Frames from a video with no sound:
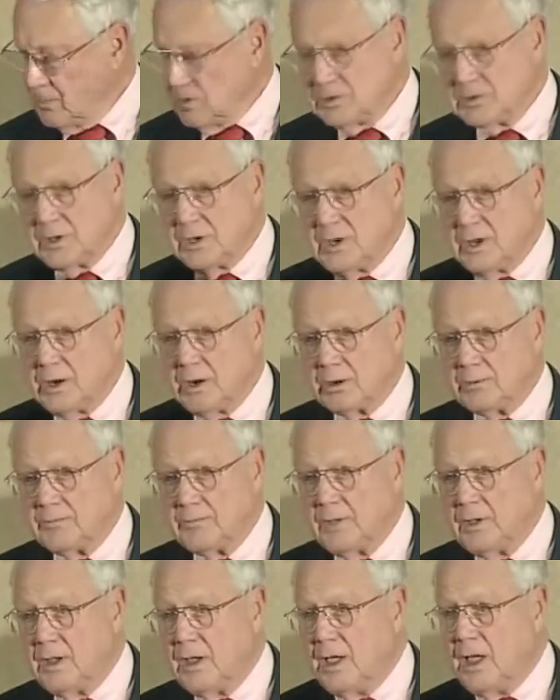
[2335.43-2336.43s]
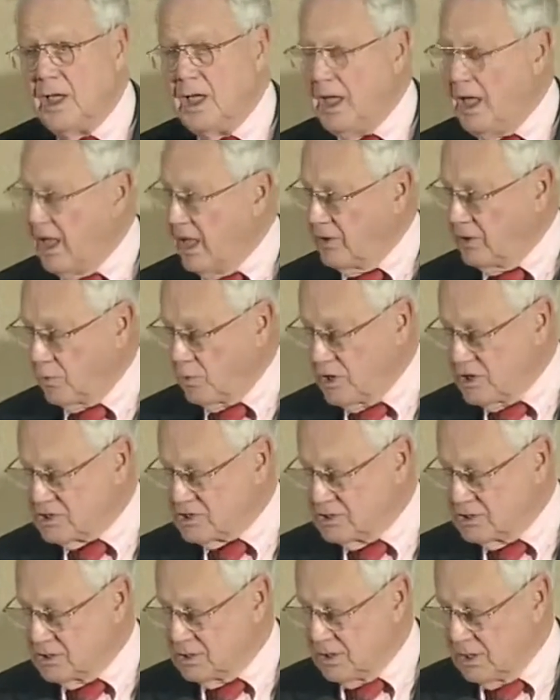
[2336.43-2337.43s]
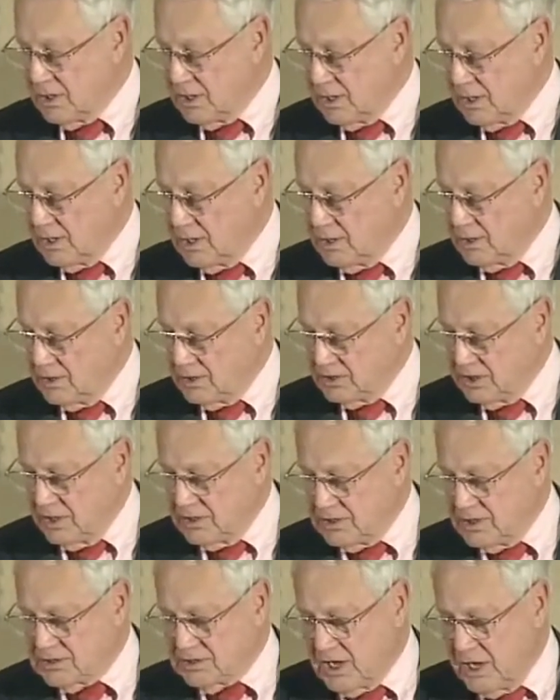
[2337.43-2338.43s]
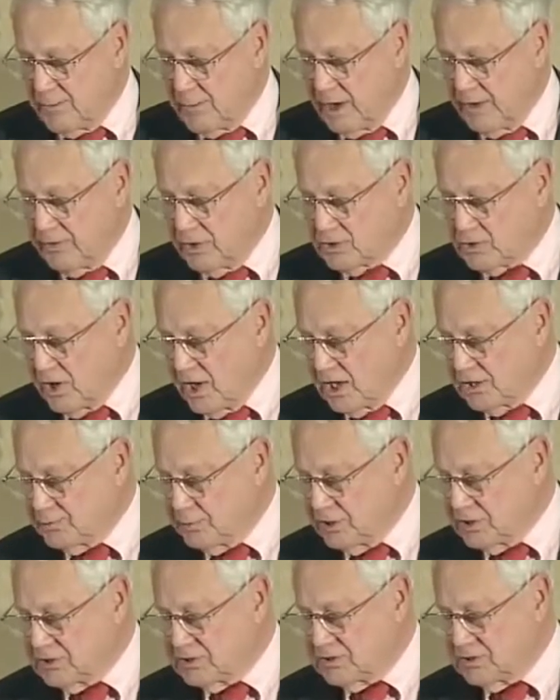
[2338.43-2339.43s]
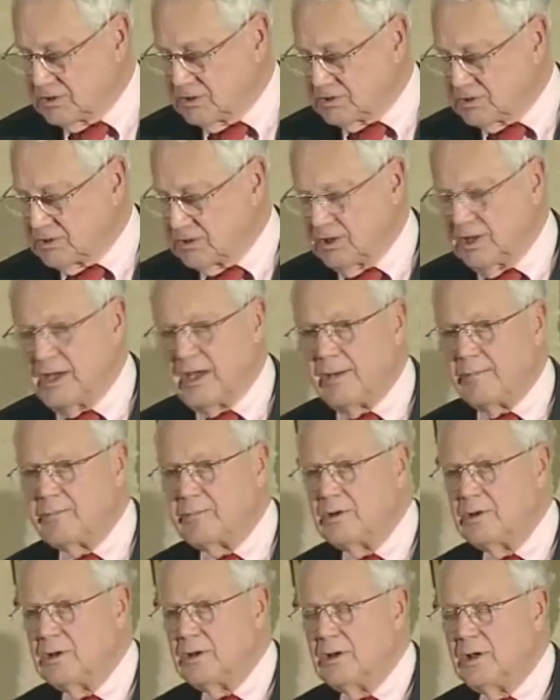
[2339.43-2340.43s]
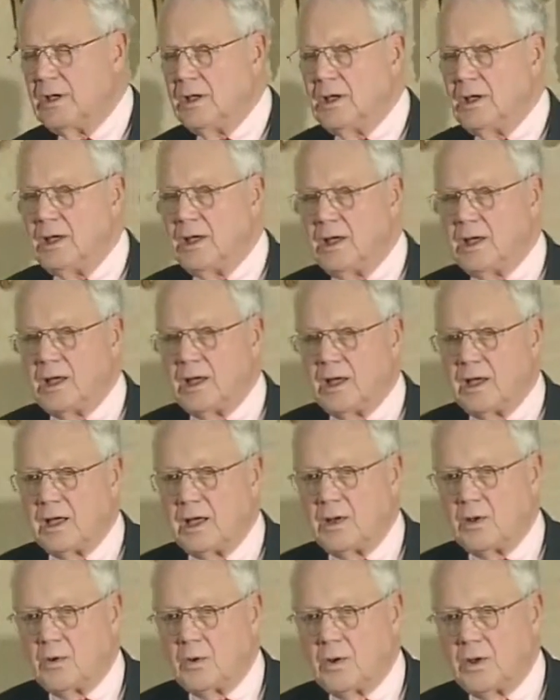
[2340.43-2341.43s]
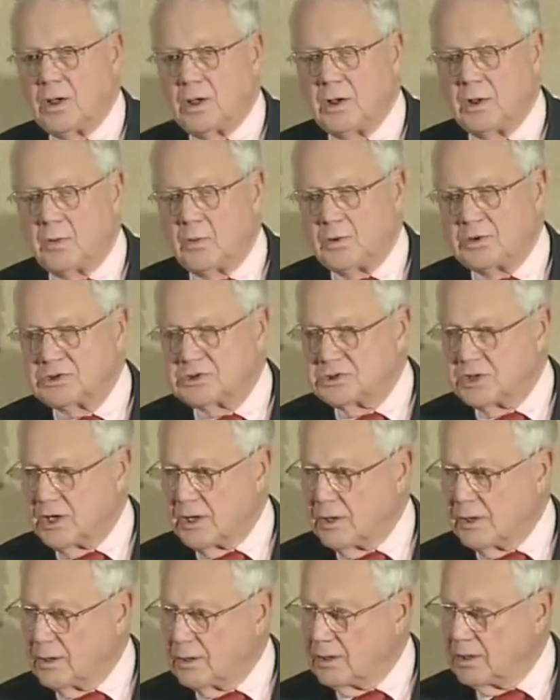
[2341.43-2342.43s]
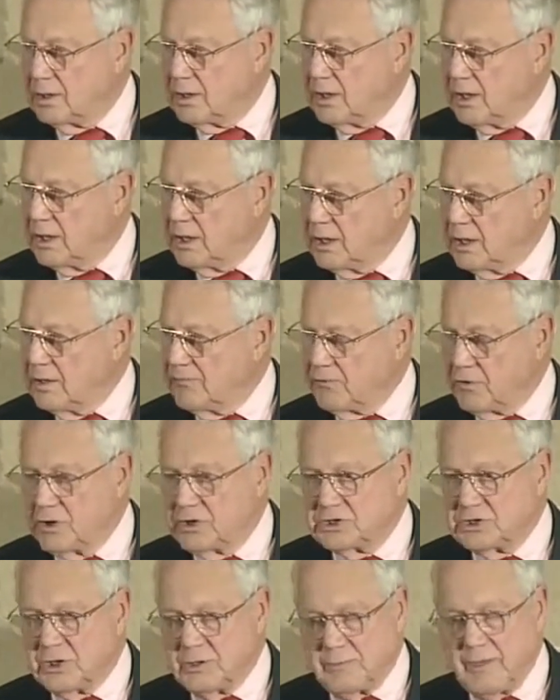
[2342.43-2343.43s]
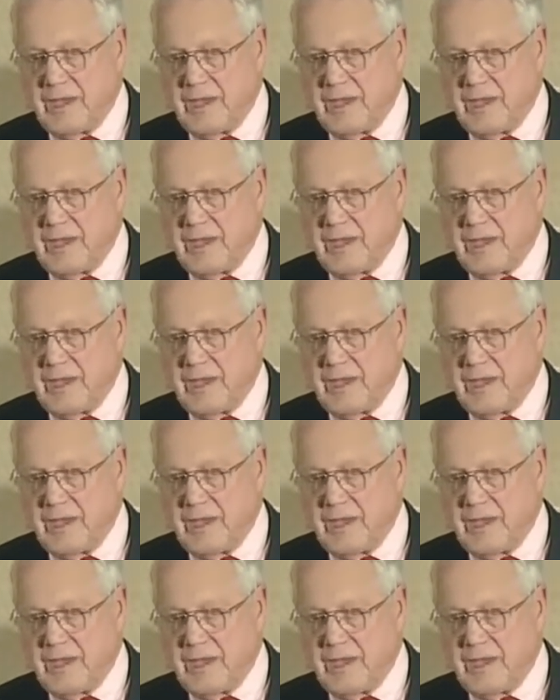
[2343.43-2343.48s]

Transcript: It's in here, and the reason that they, this came out in the trial is because Salem uh, was uh, he, he furnished the